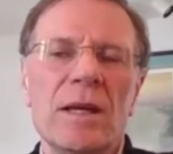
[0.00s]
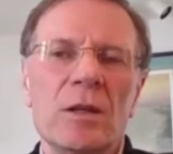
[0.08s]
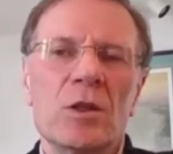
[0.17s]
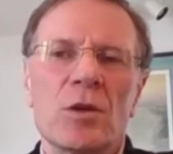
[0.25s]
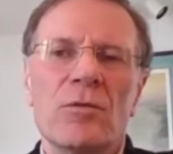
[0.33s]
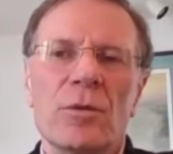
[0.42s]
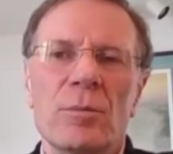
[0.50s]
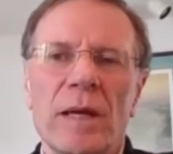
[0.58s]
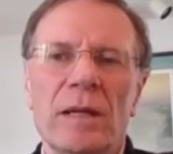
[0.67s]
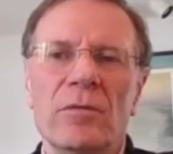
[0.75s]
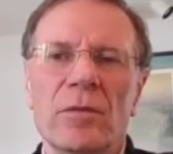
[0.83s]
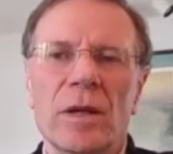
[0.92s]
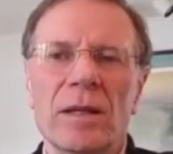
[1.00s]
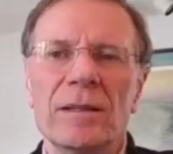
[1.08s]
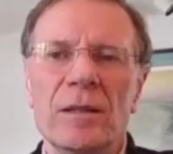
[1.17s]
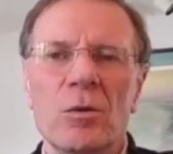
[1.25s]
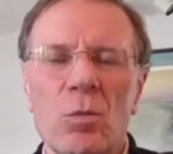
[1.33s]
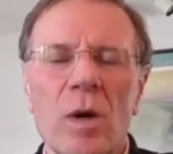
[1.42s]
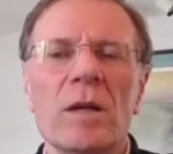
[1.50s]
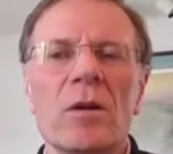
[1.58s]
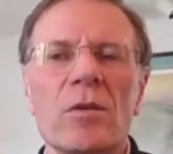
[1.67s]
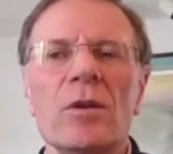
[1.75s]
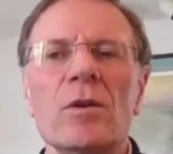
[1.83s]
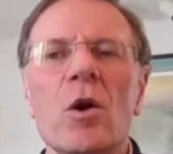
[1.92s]
potential for benefit. What
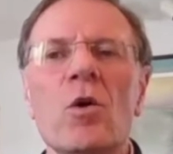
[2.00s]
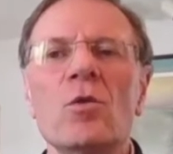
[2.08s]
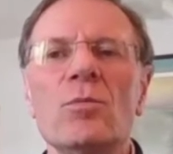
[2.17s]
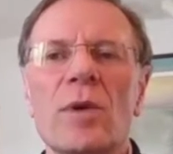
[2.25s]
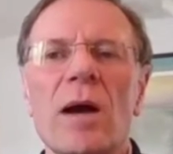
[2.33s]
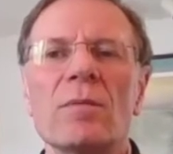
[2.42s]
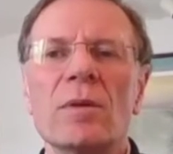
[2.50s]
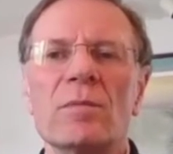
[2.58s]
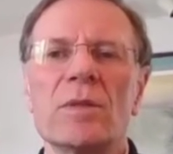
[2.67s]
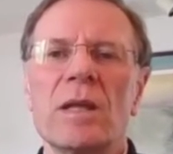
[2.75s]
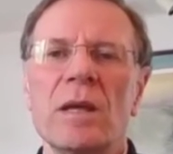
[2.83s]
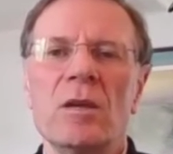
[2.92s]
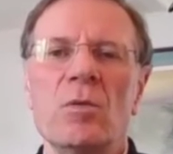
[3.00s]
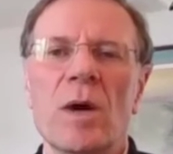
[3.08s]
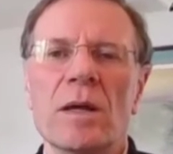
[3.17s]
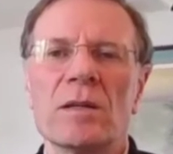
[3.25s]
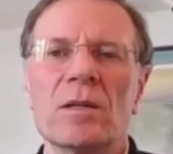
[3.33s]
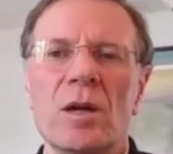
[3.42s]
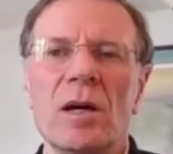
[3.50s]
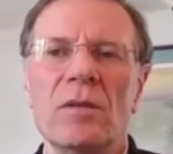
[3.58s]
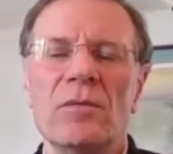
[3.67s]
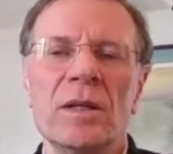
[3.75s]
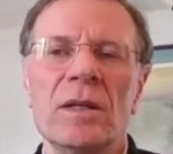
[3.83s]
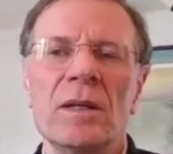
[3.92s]
are the known problems that you want to
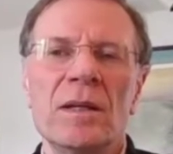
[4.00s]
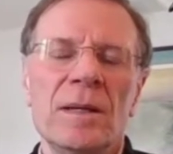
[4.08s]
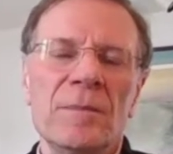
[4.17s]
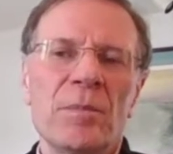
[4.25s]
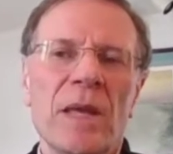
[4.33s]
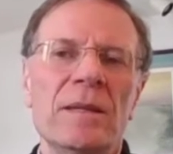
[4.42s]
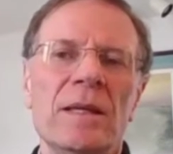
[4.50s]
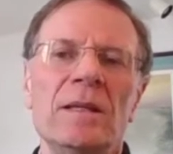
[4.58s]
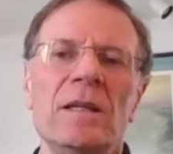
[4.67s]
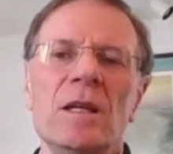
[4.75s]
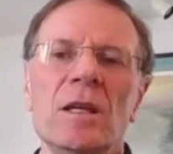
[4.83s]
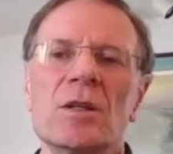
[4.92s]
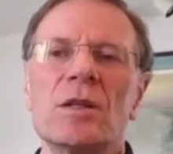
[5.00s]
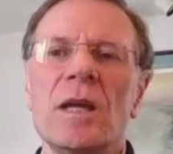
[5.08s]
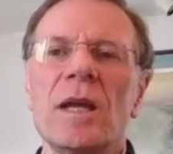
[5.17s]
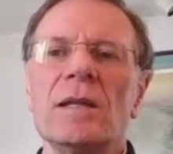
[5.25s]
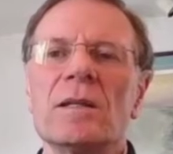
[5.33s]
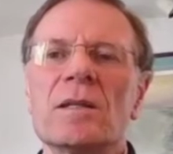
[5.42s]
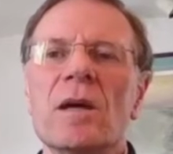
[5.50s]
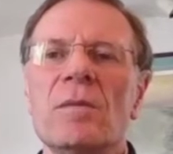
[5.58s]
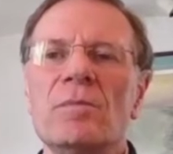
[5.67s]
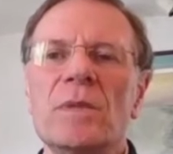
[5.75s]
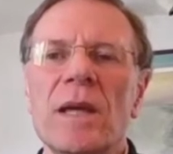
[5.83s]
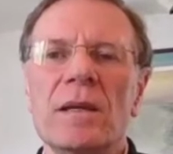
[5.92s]
solve? And then initiate
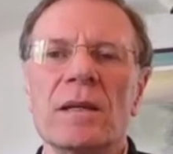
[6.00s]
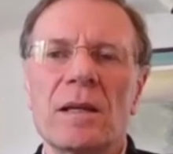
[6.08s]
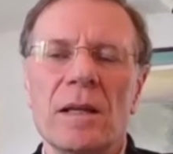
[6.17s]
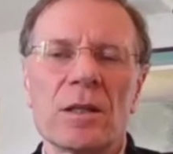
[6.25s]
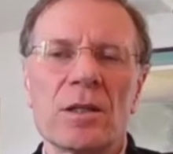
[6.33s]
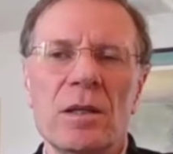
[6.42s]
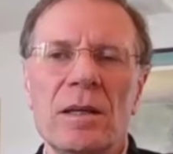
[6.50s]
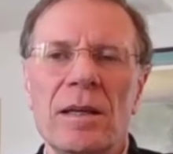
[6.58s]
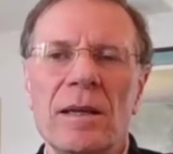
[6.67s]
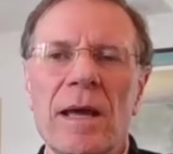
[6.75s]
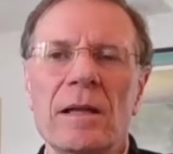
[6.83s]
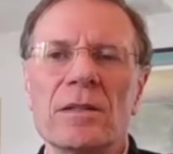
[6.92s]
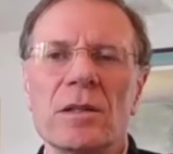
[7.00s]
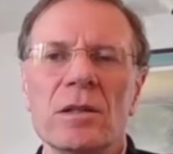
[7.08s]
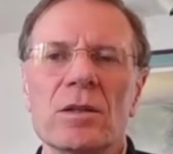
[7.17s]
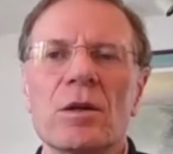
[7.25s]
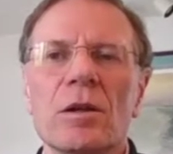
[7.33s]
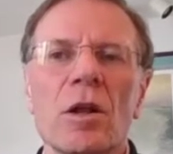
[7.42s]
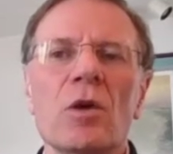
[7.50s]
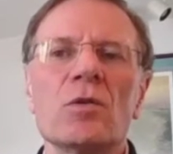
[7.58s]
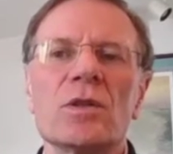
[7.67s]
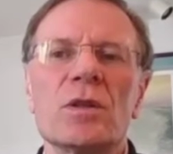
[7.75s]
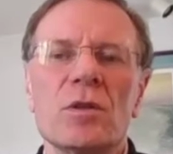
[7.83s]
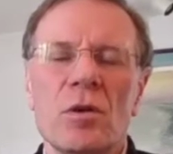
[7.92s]
some data collection and analysis
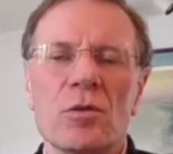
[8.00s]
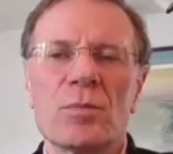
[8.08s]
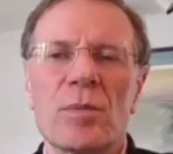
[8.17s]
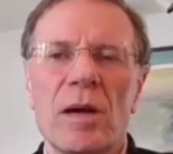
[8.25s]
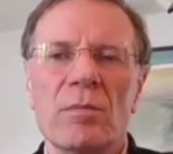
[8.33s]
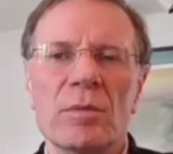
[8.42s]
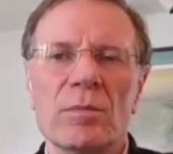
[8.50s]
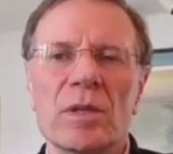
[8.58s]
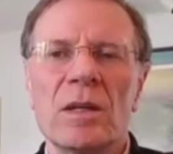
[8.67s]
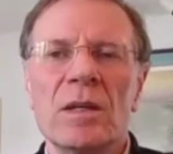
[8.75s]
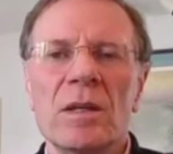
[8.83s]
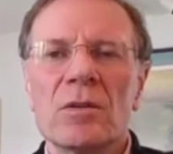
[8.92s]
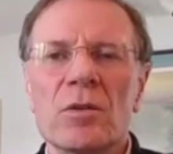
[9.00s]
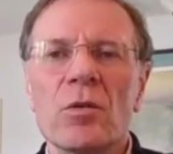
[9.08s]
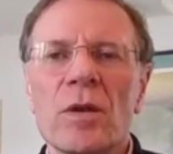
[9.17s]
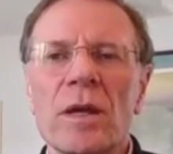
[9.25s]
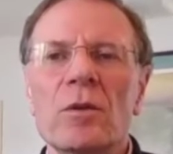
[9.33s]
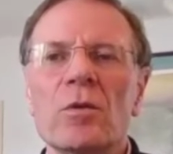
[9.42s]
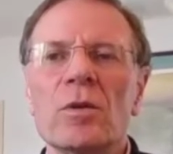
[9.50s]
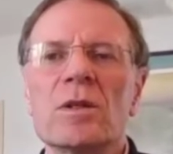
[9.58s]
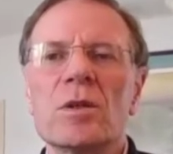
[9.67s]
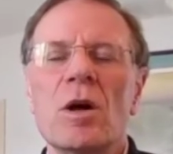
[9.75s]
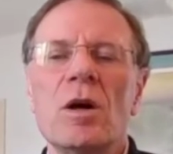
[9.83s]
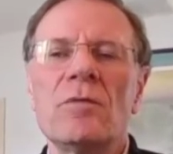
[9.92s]
close to those problems so that you
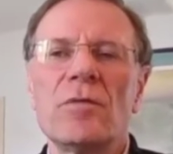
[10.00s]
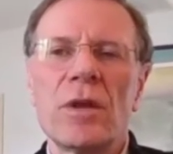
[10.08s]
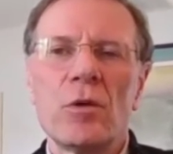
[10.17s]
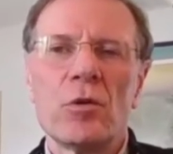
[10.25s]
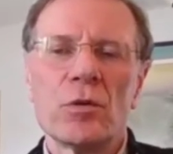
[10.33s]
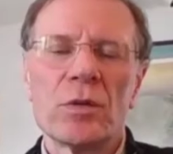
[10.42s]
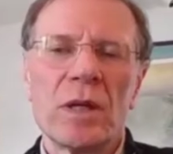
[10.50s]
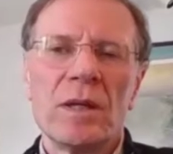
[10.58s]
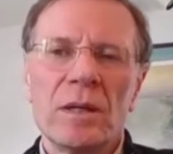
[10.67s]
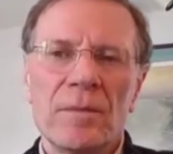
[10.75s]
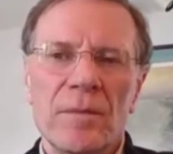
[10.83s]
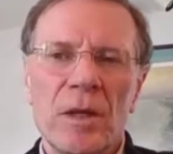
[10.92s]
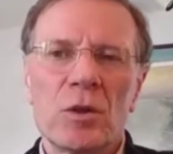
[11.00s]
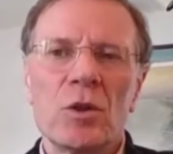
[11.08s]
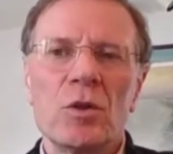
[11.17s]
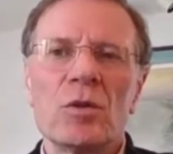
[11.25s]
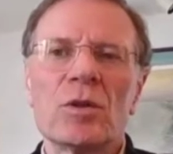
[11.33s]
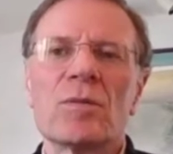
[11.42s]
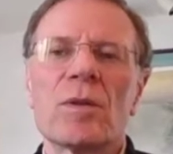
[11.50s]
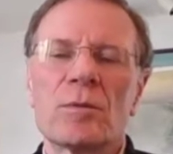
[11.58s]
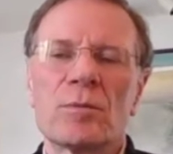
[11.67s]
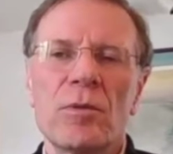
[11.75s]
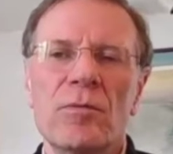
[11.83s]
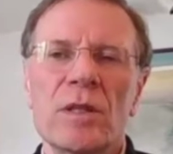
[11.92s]
can solve those
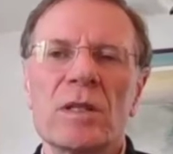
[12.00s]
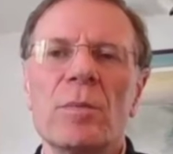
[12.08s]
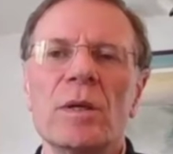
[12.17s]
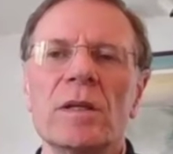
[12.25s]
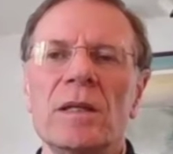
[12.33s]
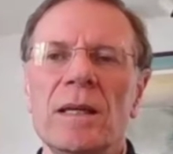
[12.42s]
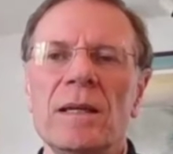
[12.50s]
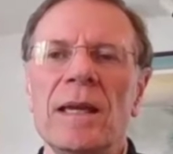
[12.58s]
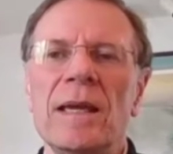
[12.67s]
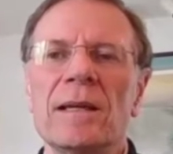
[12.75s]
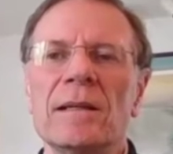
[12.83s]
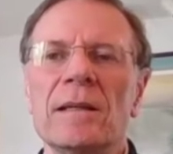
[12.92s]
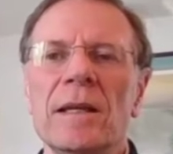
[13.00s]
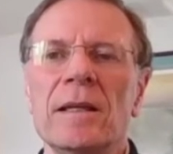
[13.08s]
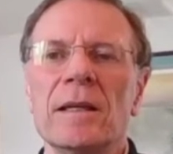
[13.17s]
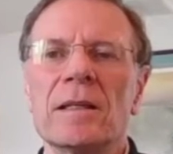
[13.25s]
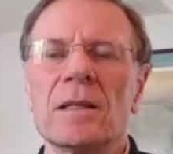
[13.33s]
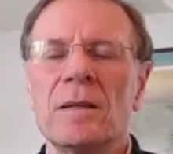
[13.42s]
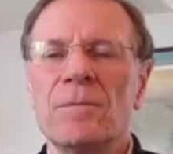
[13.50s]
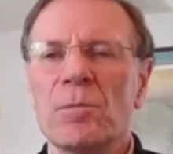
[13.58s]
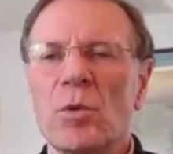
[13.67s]
issues through visibility and analytics